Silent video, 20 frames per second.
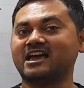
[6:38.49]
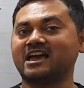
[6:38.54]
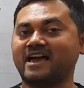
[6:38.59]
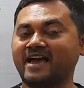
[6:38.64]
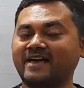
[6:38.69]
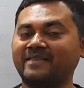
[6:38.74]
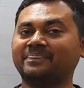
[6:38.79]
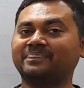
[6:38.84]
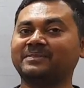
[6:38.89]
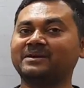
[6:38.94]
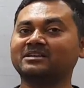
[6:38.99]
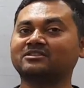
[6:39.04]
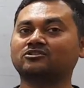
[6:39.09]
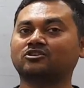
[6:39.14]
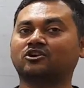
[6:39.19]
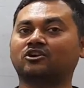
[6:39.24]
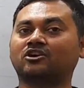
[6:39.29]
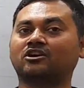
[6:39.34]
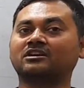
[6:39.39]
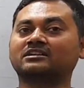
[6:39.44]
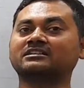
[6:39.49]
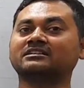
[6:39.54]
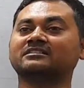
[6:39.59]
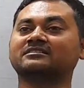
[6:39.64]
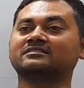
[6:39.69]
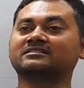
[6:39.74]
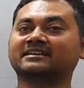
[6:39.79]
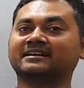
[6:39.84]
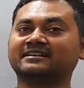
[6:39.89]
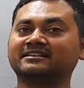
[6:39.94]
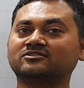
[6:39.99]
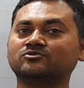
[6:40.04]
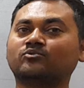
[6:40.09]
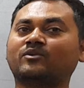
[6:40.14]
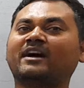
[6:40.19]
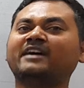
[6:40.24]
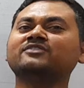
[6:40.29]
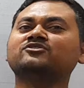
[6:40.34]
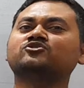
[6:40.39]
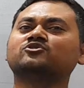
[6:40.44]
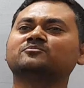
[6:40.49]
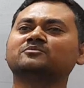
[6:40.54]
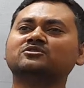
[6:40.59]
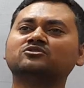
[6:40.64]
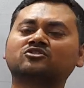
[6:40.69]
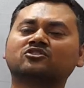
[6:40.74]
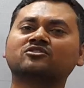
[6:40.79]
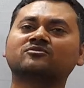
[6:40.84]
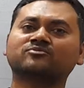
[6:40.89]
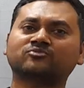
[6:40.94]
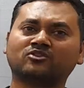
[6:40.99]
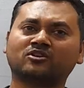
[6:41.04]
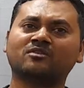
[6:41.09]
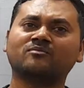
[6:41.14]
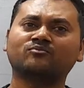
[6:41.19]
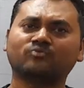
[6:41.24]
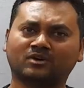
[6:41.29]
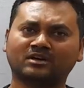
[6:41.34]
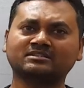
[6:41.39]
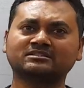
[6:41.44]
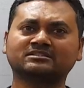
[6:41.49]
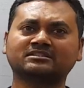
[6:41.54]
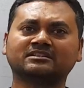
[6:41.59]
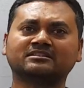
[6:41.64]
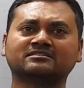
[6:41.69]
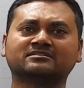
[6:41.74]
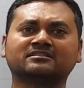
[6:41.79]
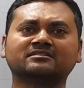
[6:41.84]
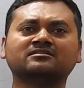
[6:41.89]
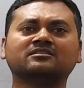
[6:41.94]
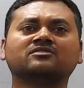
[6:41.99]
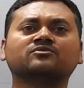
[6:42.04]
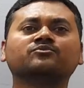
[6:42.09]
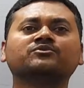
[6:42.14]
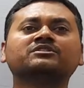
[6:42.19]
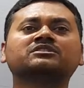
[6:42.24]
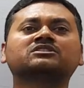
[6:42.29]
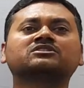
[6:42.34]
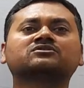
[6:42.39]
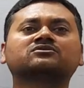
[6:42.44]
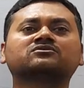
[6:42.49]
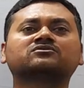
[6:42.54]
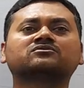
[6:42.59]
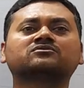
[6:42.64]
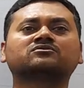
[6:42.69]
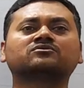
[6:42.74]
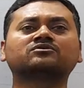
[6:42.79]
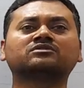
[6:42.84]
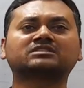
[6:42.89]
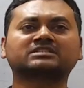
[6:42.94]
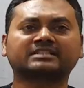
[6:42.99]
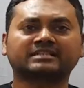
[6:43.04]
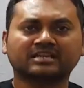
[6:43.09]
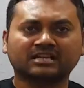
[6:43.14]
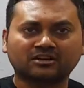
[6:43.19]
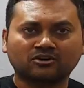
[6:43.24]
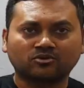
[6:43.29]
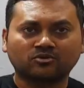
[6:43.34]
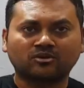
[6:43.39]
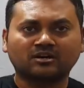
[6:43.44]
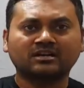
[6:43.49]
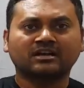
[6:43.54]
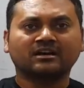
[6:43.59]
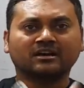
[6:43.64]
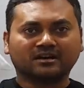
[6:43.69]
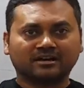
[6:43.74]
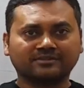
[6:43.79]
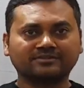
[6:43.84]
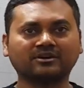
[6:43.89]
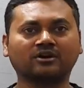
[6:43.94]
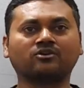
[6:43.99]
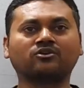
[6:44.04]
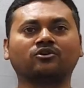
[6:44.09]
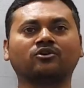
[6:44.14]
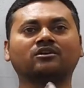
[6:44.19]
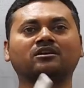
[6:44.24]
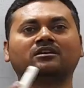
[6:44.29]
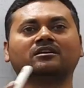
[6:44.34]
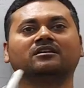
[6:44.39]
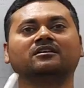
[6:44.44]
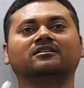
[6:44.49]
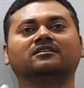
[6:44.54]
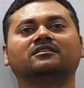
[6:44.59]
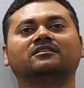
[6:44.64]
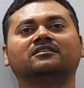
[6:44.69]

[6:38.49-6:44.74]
and they thought that why should we not form one center which could take over the whole